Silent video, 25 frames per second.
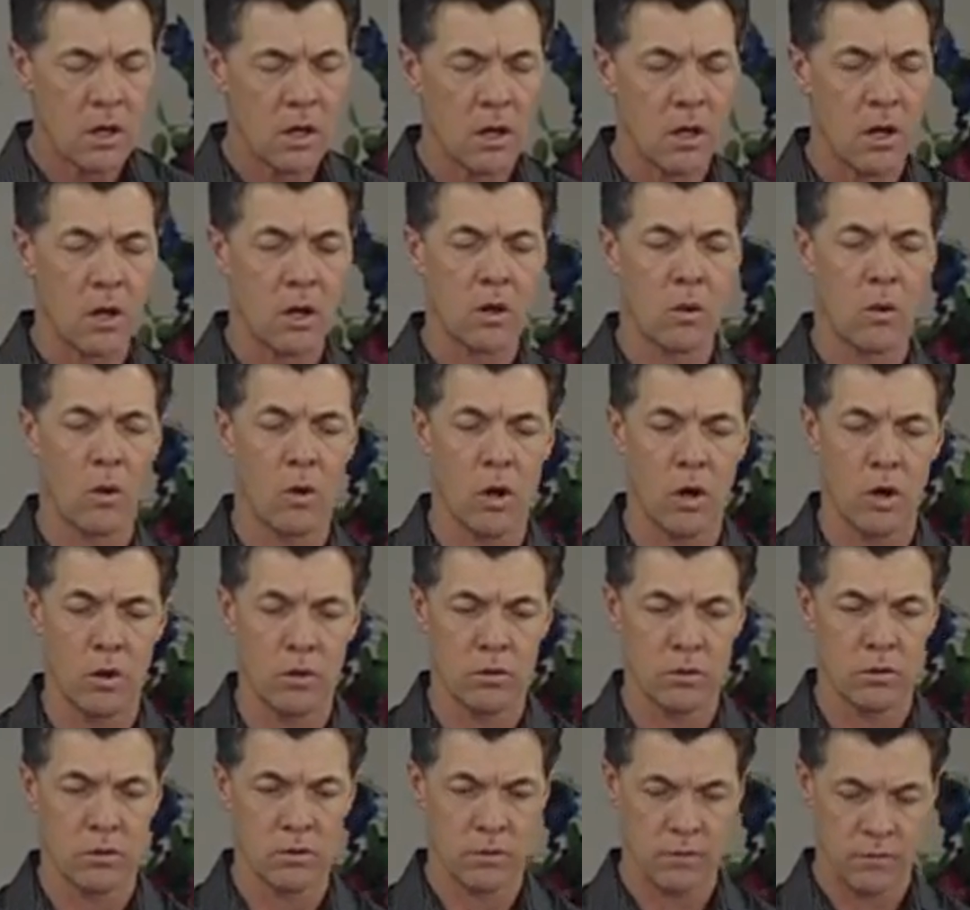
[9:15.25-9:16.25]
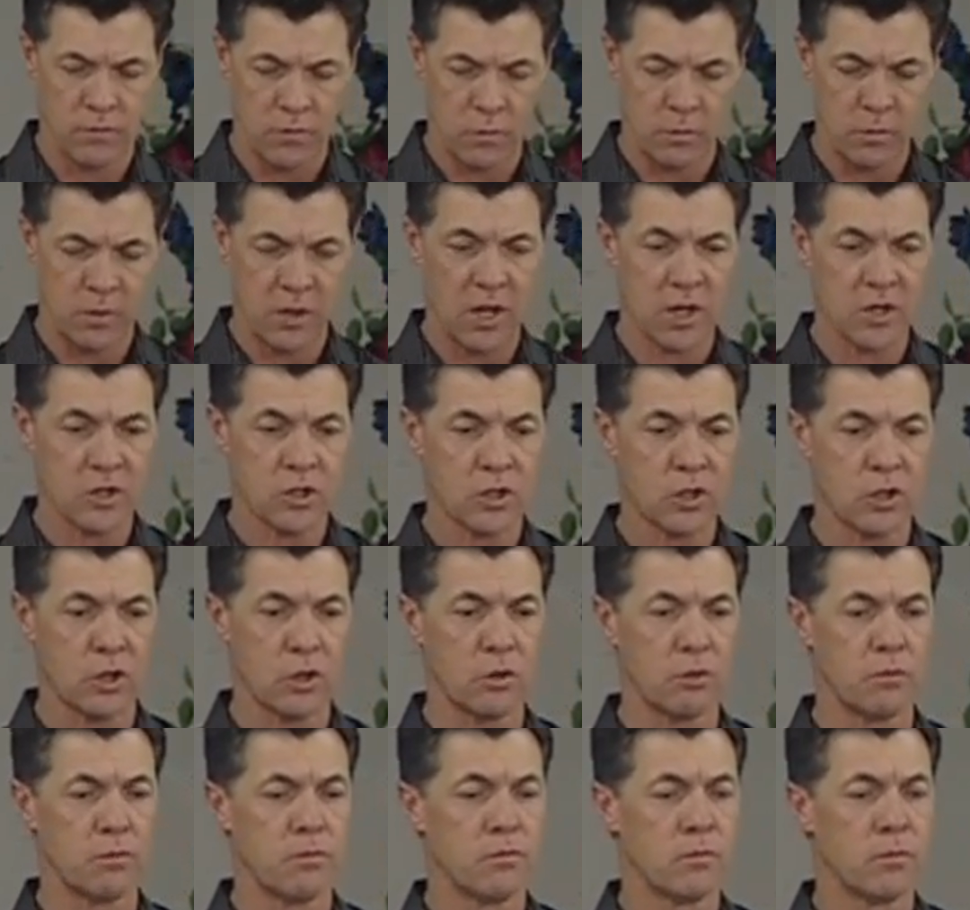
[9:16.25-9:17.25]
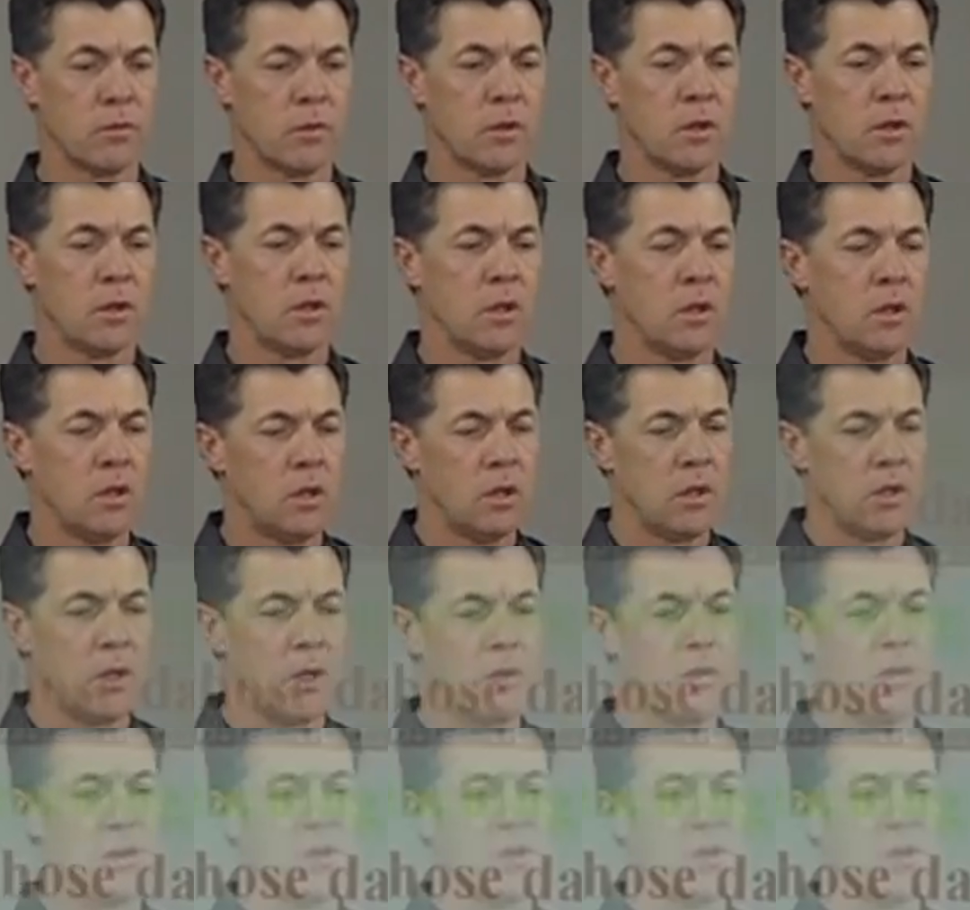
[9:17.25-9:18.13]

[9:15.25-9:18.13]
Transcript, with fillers: a quote from guess who? In the